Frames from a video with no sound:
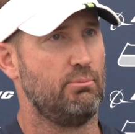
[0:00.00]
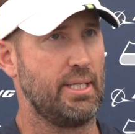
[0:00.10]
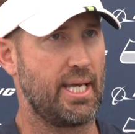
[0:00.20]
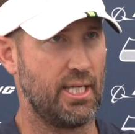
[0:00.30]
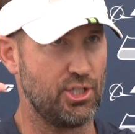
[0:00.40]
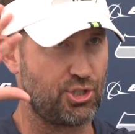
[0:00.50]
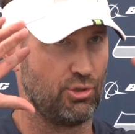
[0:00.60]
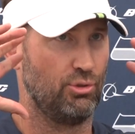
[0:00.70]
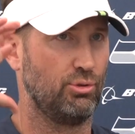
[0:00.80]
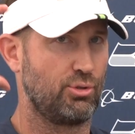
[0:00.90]
begin
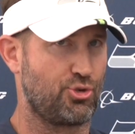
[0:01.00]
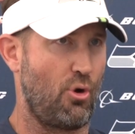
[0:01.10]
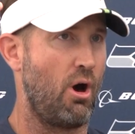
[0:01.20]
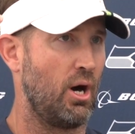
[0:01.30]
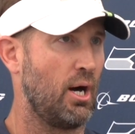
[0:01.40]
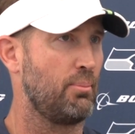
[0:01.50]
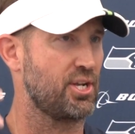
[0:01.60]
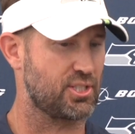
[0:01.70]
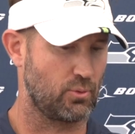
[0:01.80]
to draw up.